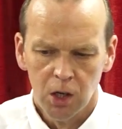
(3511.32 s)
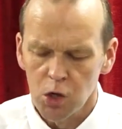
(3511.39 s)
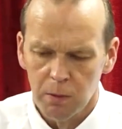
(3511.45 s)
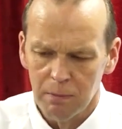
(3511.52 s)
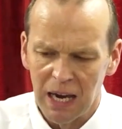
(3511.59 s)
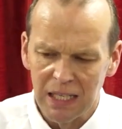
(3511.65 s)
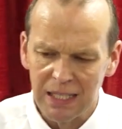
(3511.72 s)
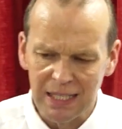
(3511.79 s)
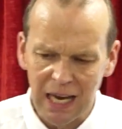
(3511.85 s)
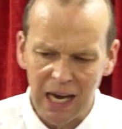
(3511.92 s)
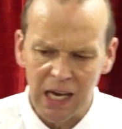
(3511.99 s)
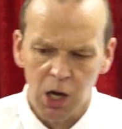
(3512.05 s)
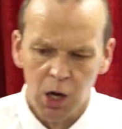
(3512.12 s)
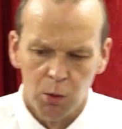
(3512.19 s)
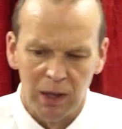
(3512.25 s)
You may
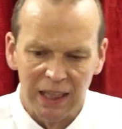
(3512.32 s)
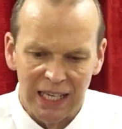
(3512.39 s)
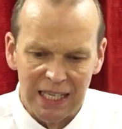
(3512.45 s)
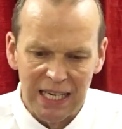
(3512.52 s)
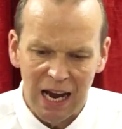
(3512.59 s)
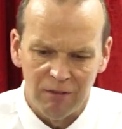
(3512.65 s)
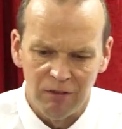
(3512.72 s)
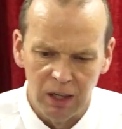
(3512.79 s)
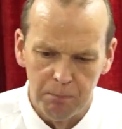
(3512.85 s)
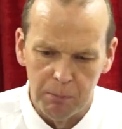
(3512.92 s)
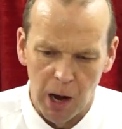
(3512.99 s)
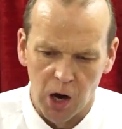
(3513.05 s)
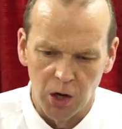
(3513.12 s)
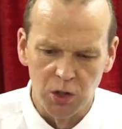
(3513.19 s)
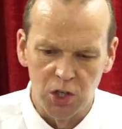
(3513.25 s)
say, well, the devil
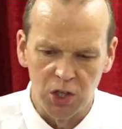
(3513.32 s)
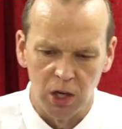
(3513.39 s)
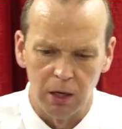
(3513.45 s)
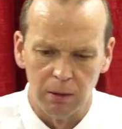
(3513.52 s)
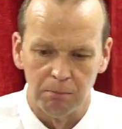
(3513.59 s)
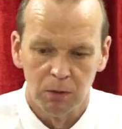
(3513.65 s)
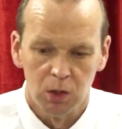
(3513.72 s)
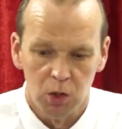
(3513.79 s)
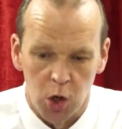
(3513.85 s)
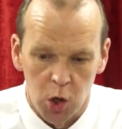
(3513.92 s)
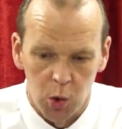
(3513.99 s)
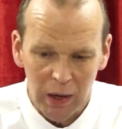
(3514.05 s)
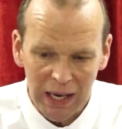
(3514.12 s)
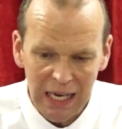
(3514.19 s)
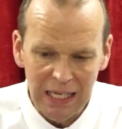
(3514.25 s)
pounced on him.
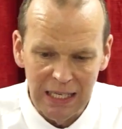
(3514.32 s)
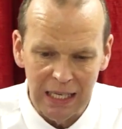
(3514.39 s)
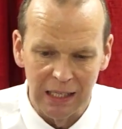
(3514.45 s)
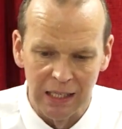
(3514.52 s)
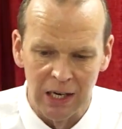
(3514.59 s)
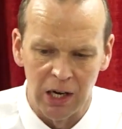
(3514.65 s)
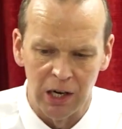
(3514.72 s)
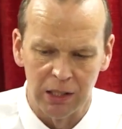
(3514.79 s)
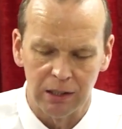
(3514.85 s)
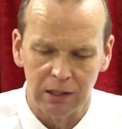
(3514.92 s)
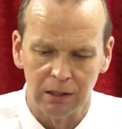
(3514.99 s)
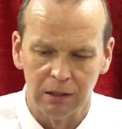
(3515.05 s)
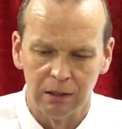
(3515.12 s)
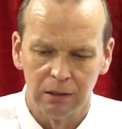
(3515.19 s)
No, he did not.